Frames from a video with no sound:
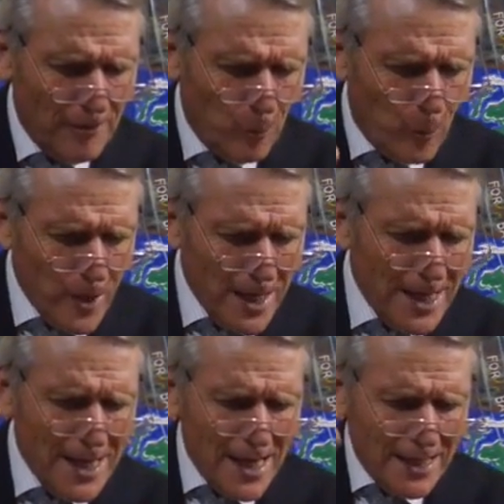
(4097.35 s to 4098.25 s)

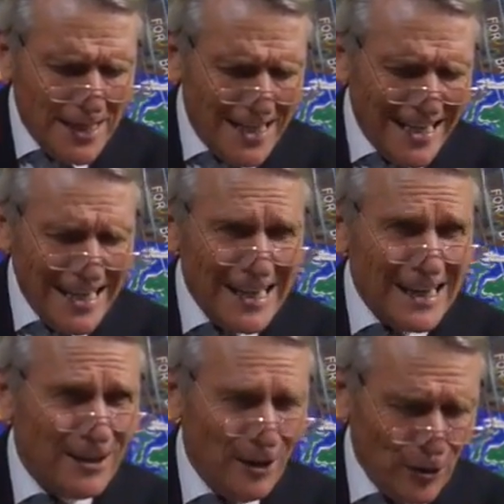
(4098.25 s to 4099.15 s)
we
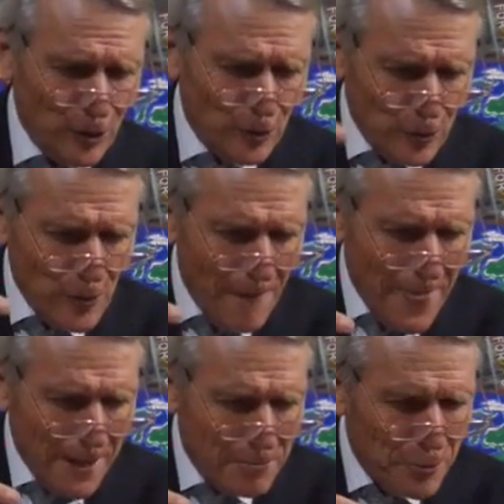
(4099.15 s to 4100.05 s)
need to
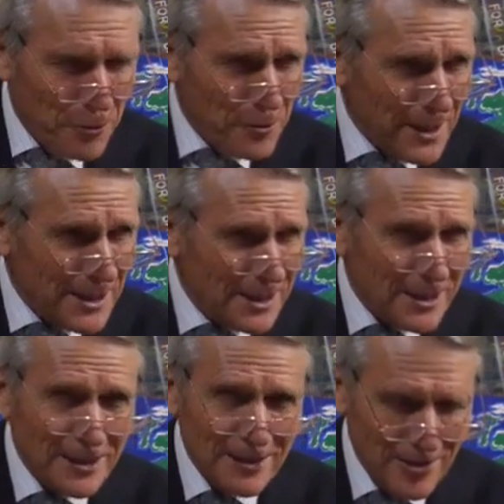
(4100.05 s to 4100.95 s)

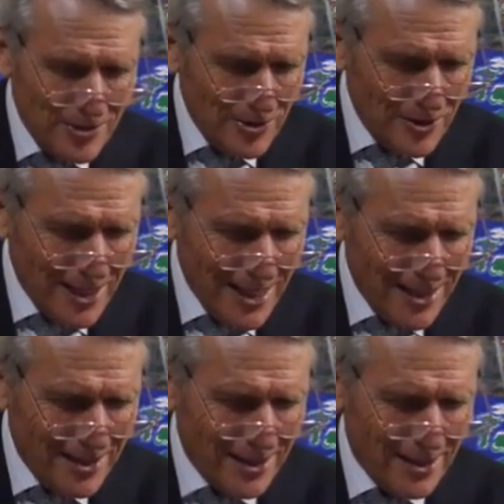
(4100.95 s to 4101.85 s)
press
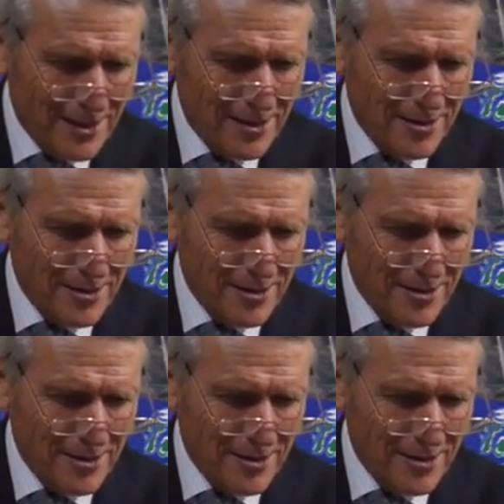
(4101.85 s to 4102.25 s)
together,